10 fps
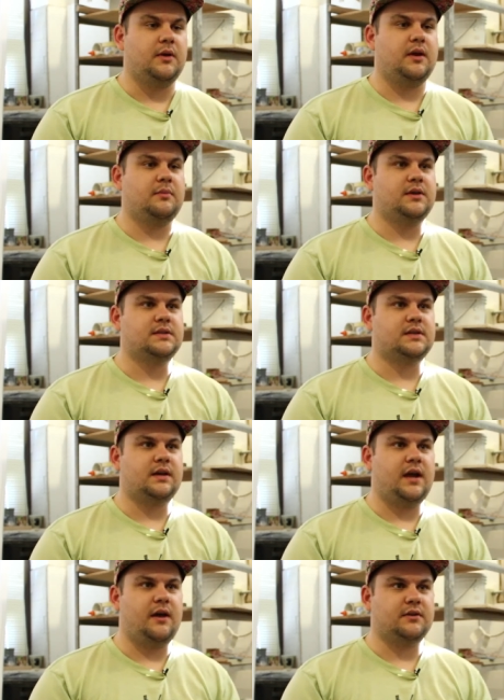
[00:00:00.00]
My name is
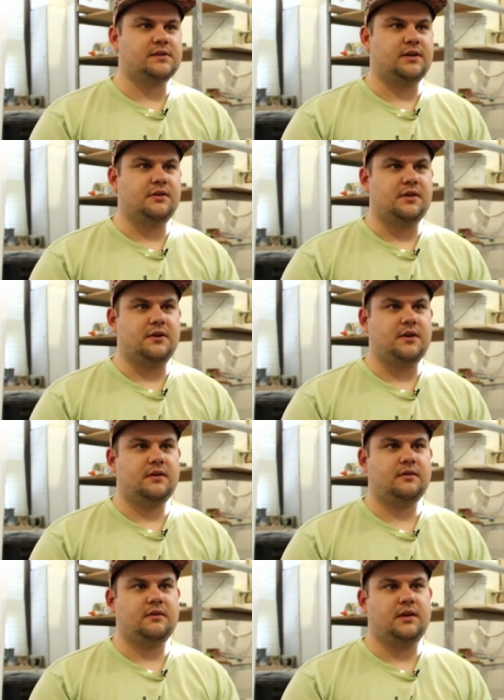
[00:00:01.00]
uh, Alexander
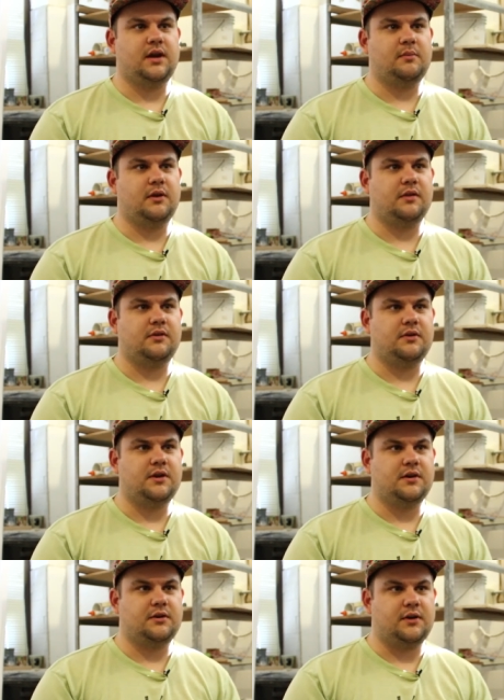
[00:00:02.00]
Thierry, and I'm a
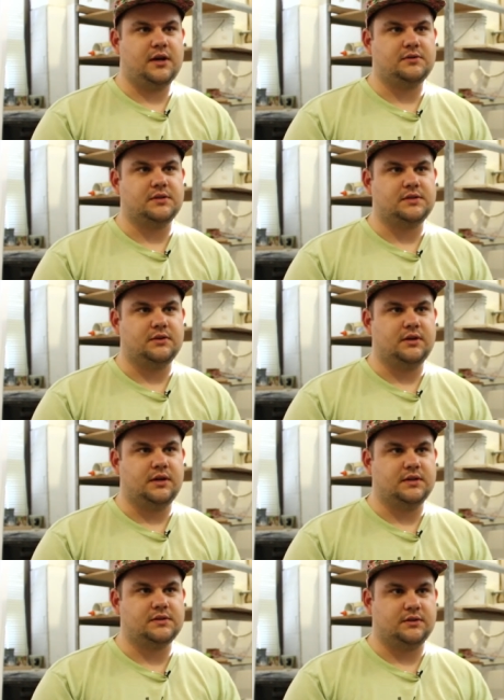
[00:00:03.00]
third year graduate
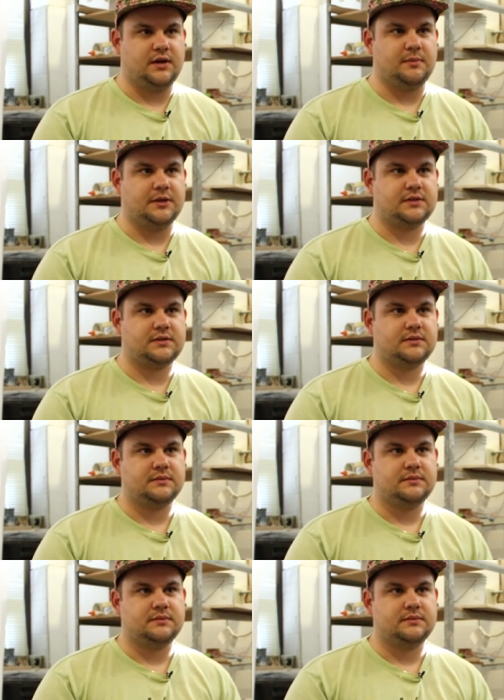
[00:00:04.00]
student in ceramics.